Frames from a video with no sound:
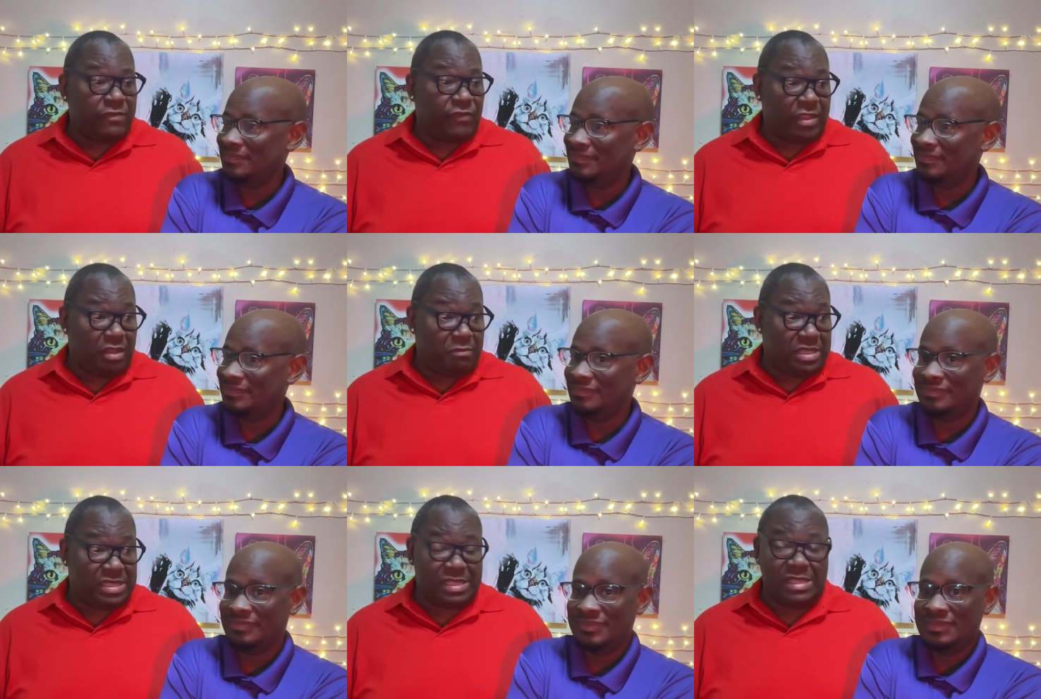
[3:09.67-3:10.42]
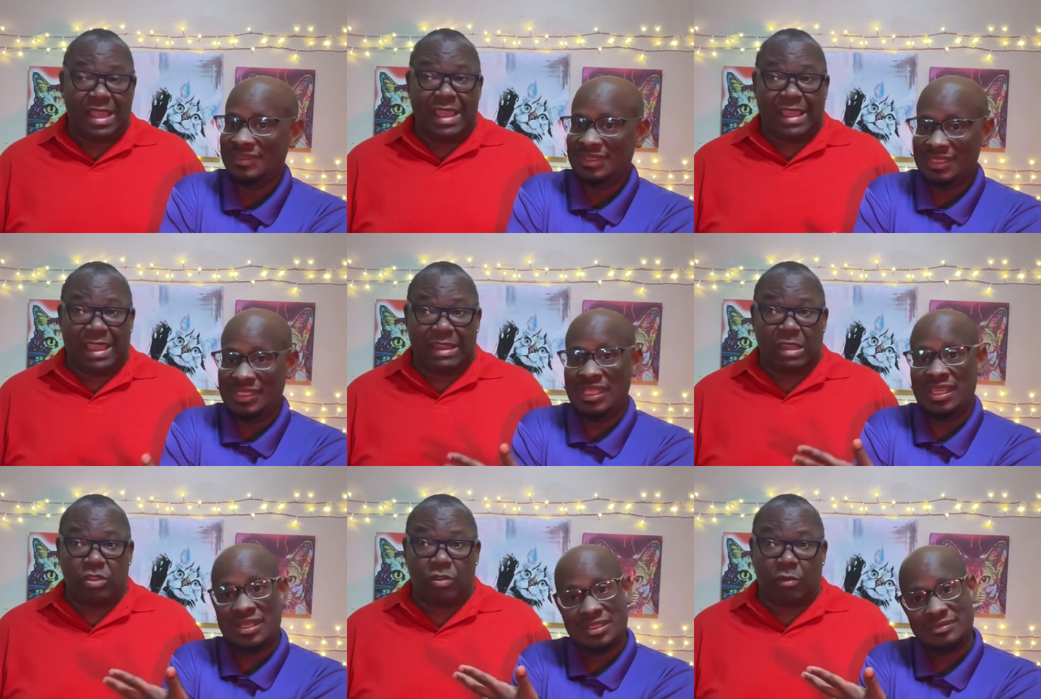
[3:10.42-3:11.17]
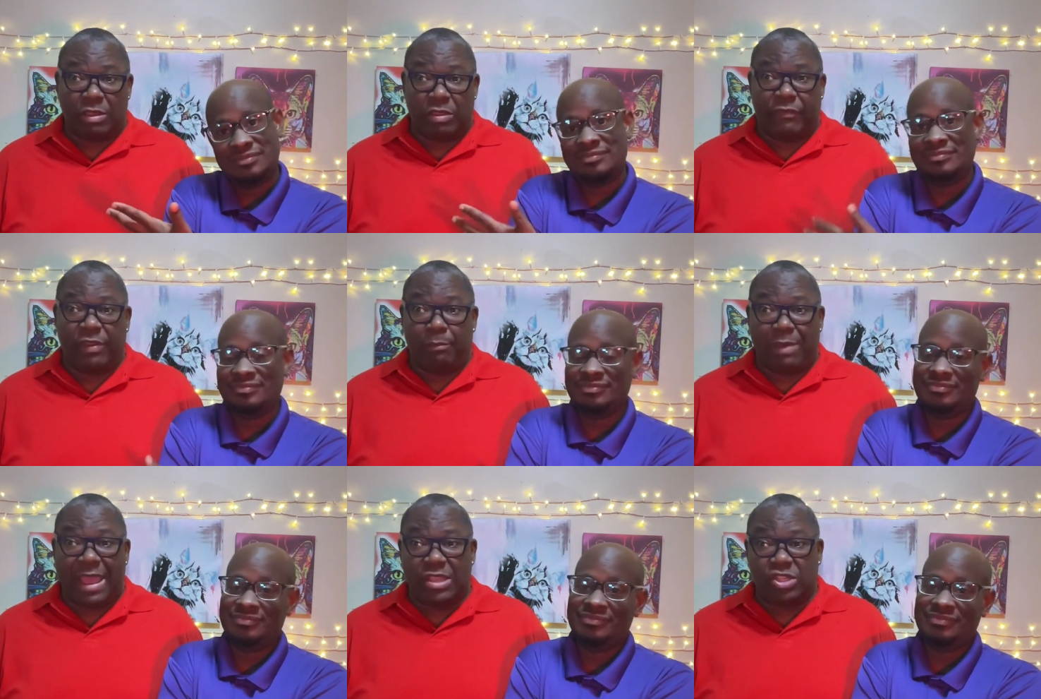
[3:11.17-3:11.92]
Speaker 1: a venomous snake. You know, if it
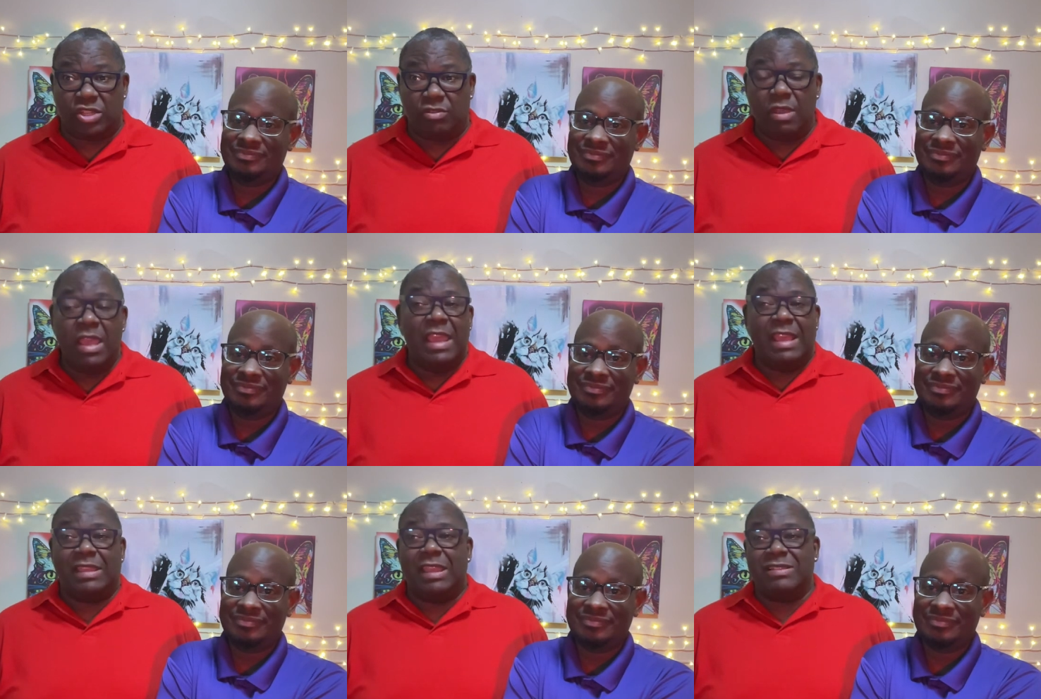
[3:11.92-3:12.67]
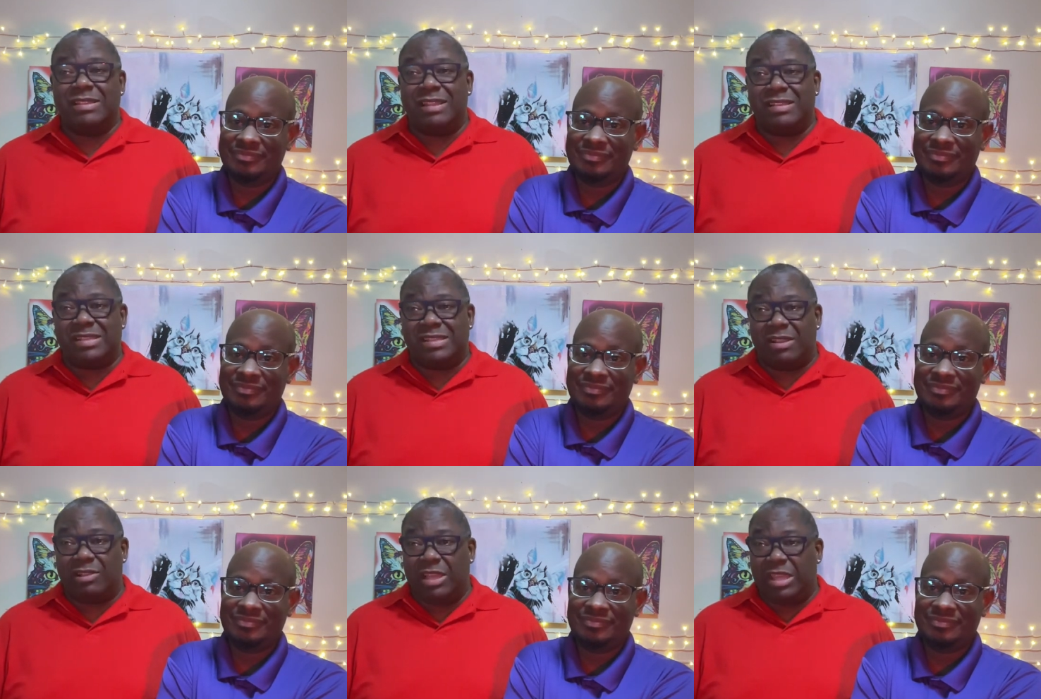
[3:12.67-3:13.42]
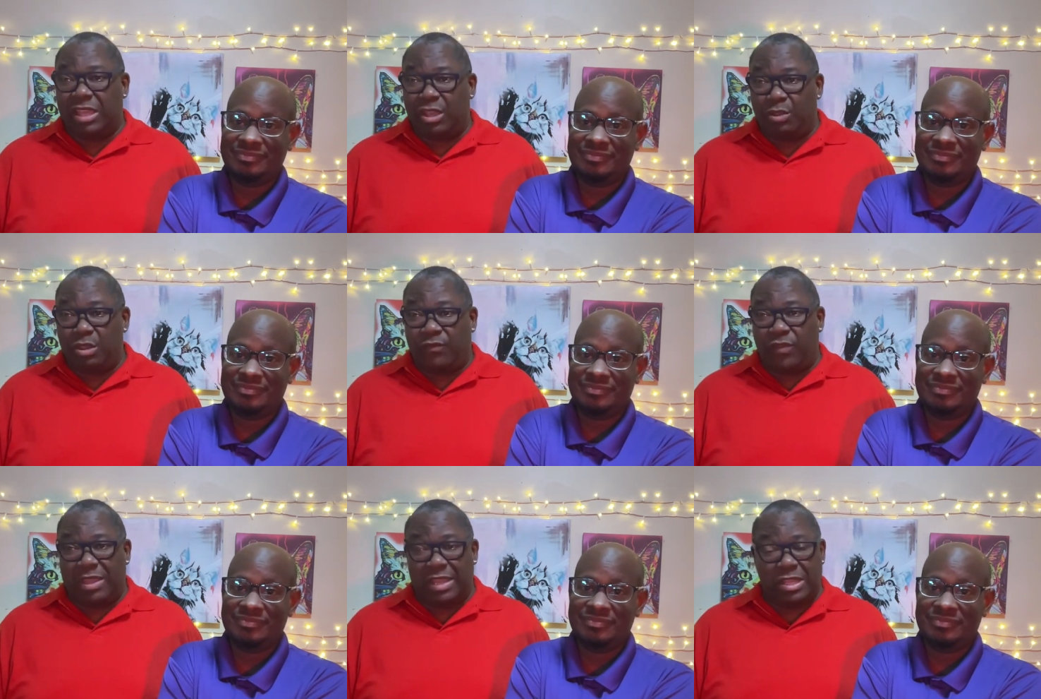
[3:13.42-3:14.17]
bites you, it doesn't necessarily kill you if you
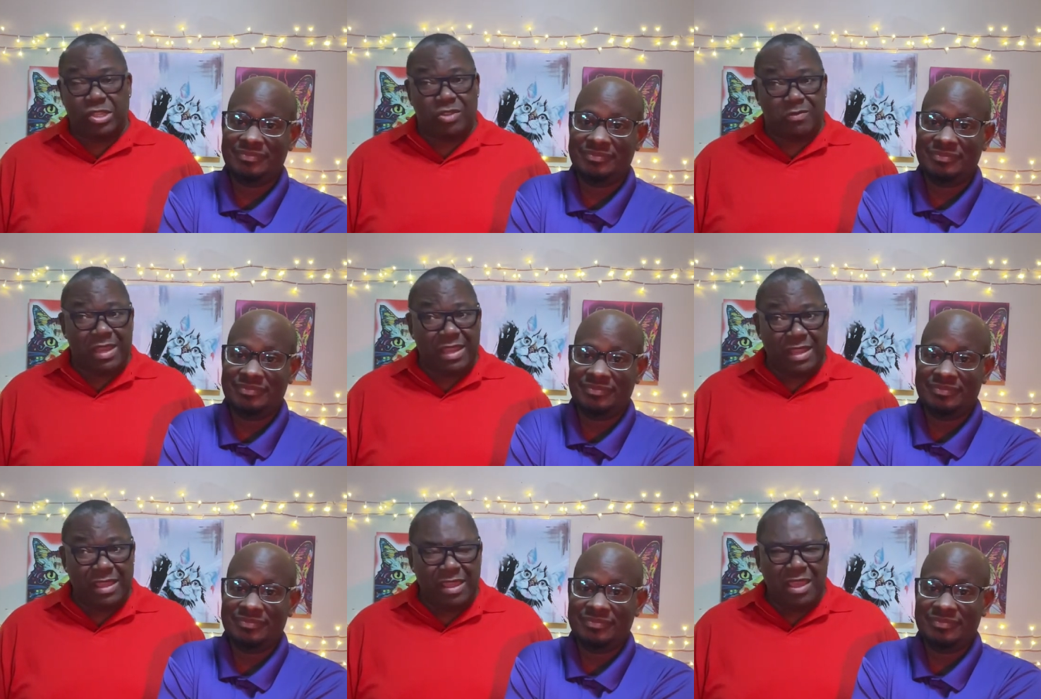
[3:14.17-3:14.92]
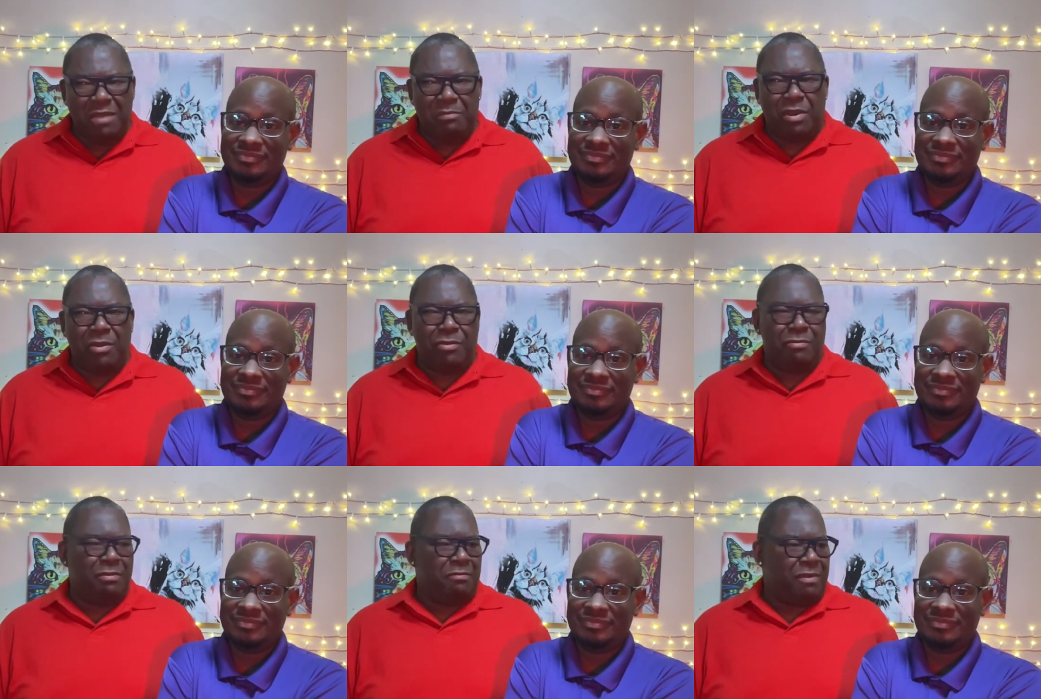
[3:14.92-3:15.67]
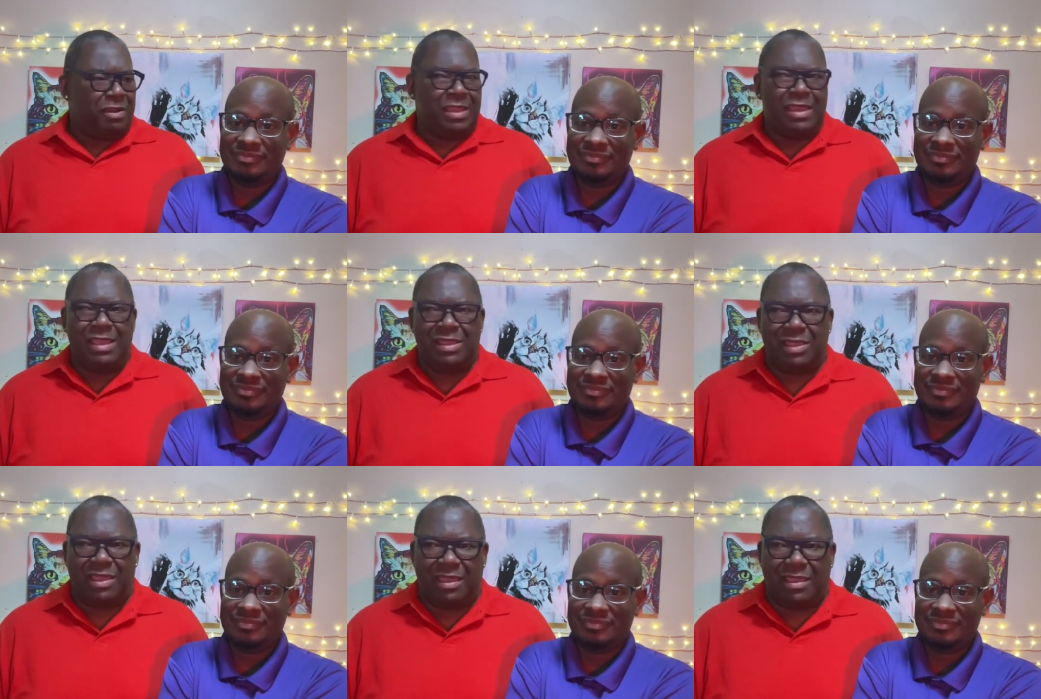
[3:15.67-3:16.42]
get it treated, but who would want to eat
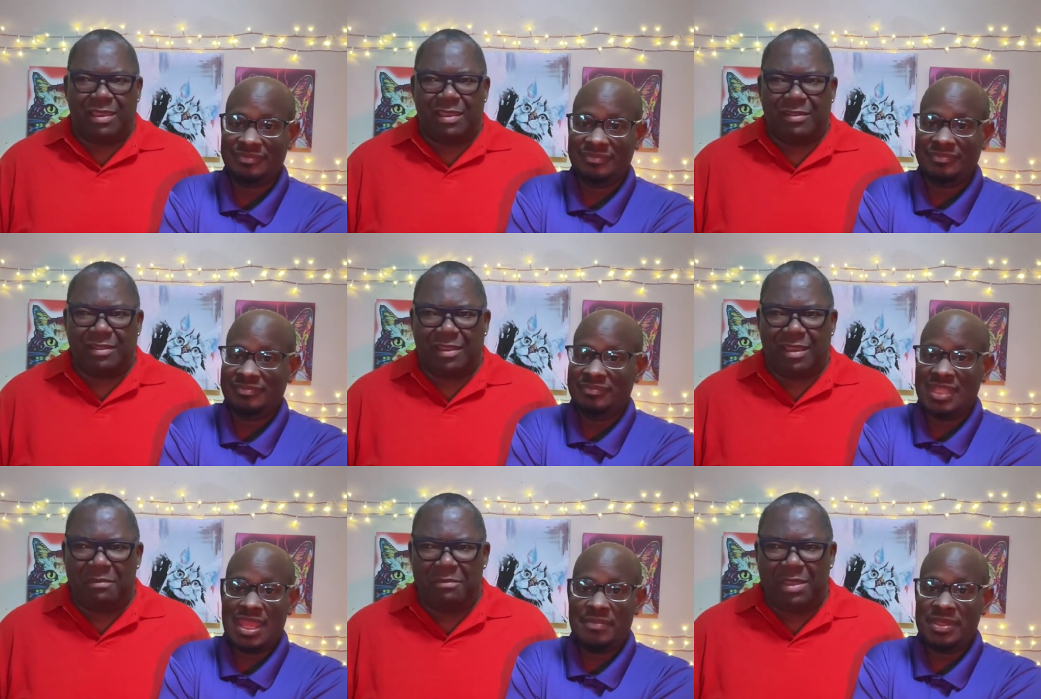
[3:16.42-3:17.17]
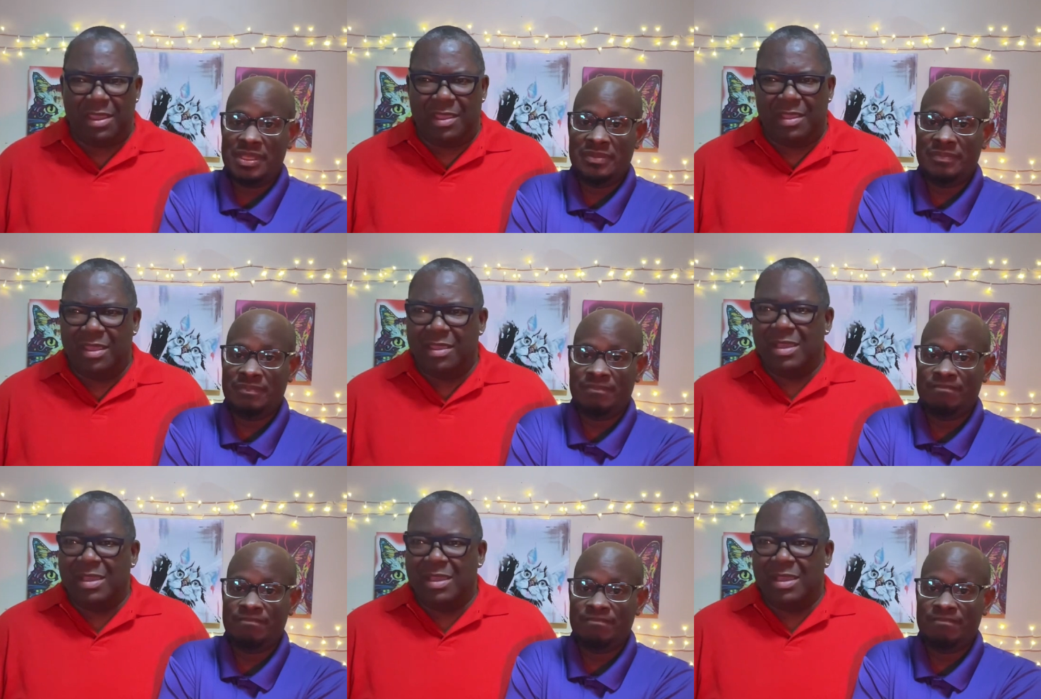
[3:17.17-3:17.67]
that? I mean,